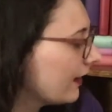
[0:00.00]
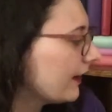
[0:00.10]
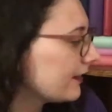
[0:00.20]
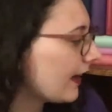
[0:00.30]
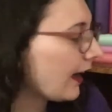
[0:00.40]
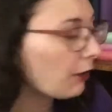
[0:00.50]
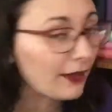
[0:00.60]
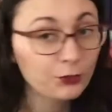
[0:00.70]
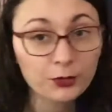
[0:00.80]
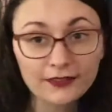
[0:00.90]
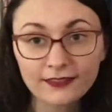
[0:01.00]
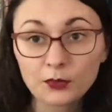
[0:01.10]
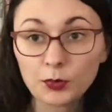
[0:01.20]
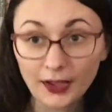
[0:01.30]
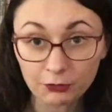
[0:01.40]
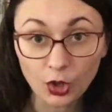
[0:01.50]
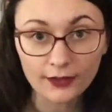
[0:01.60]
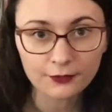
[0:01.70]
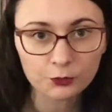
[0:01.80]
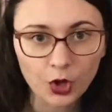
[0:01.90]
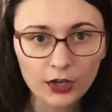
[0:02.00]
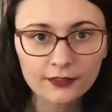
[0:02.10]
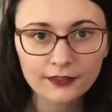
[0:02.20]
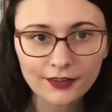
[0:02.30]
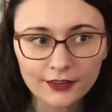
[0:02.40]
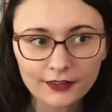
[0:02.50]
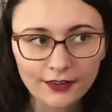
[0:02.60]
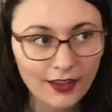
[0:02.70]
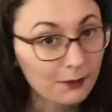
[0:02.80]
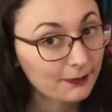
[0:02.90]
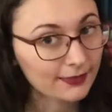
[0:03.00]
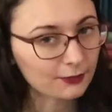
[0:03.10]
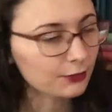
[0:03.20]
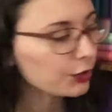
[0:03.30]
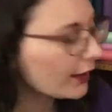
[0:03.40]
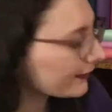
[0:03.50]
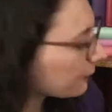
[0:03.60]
Now, as you can see, we have lots of dogs here, but there's lots of